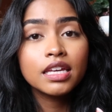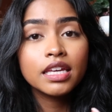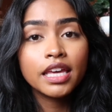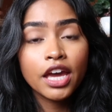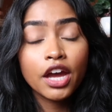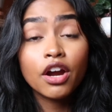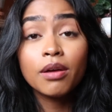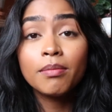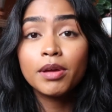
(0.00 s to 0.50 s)

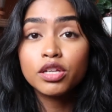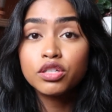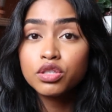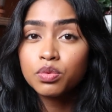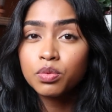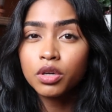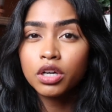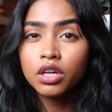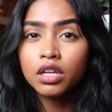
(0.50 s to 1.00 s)
caramel
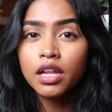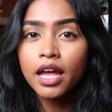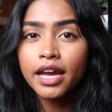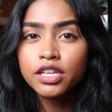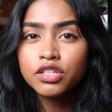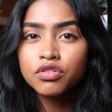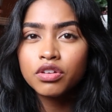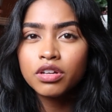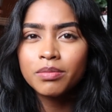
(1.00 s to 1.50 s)
swirl
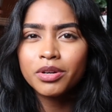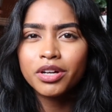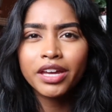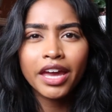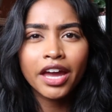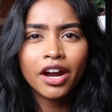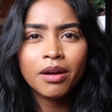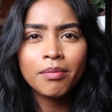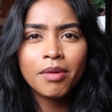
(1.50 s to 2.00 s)
ice cream, or
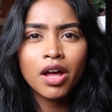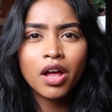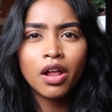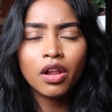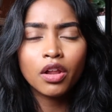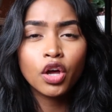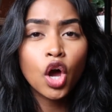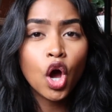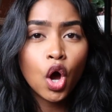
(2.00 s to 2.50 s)

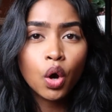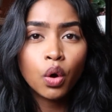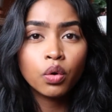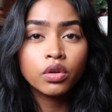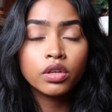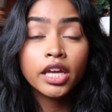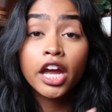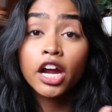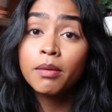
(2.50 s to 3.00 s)
caramel
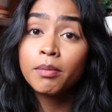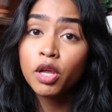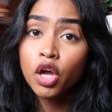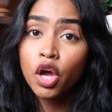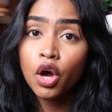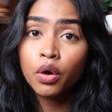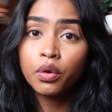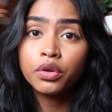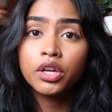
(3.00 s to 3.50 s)
cone. Caramel
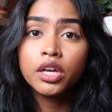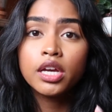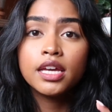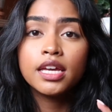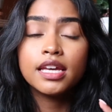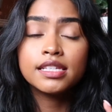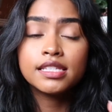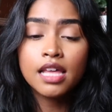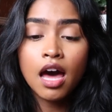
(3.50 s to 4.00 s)
cone
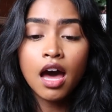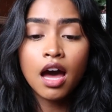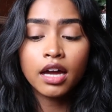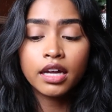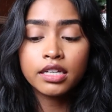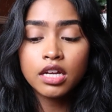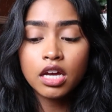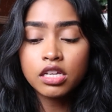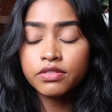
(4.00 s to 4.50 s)
is the
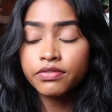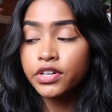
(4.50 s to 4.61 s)
Haagen-Dazs